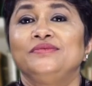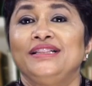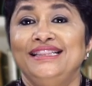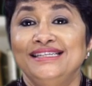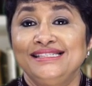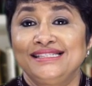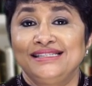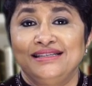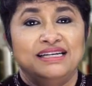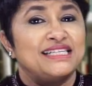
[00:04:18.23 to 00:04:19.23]
This
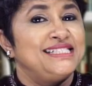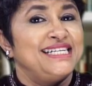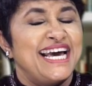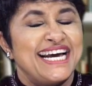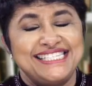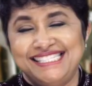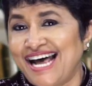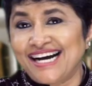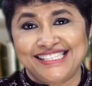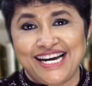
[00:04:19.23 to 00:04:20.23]
is the
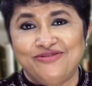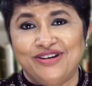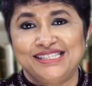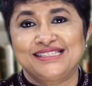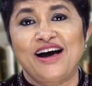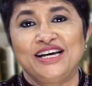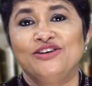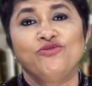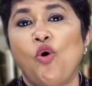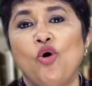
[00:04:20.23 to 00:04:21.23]
exact advice I
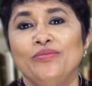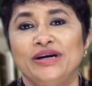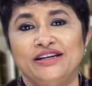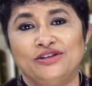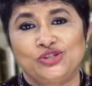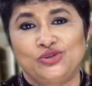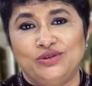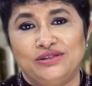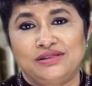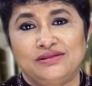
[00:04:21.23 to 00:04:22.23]
give all my young
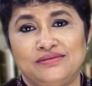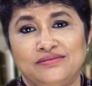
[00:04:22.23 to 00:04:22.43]
students.